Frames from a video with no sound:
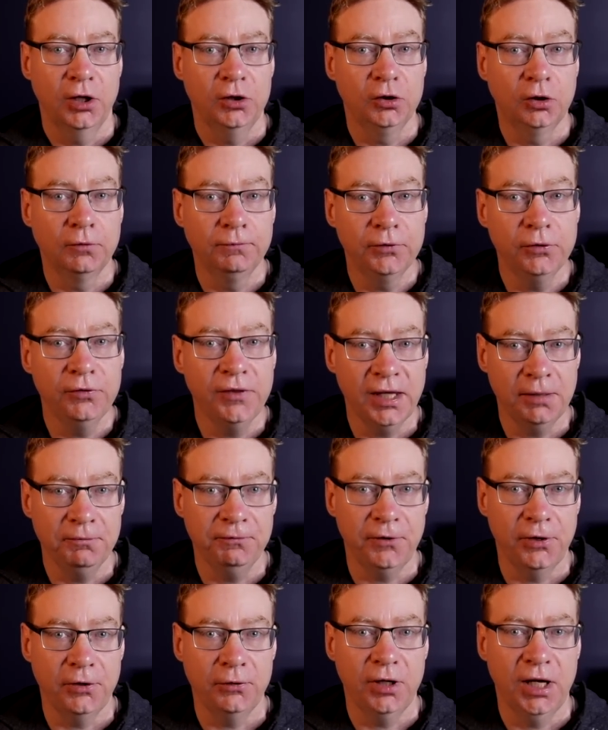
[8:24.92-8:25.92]
You can view the
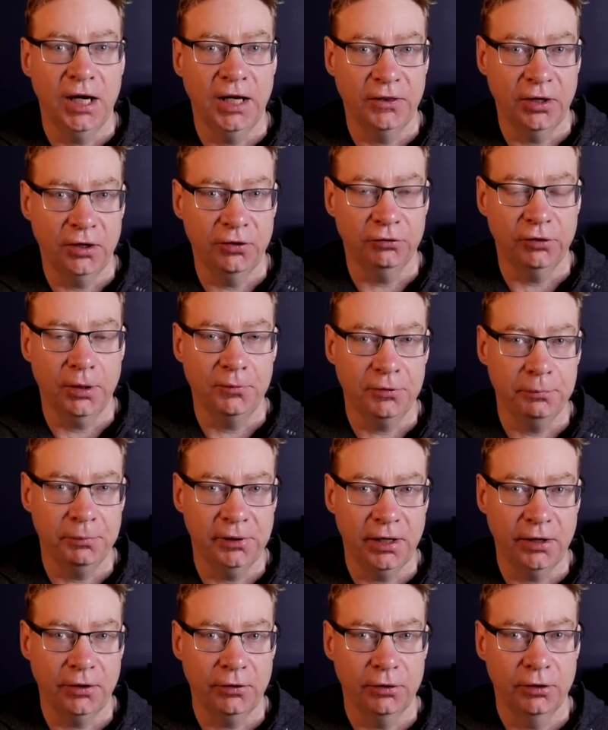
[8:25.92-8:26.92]
info in the description
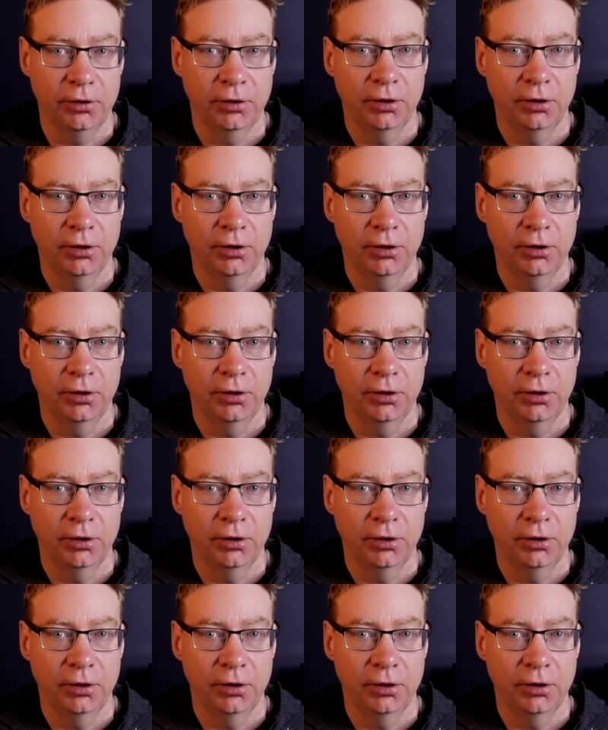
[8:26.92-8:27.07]
below.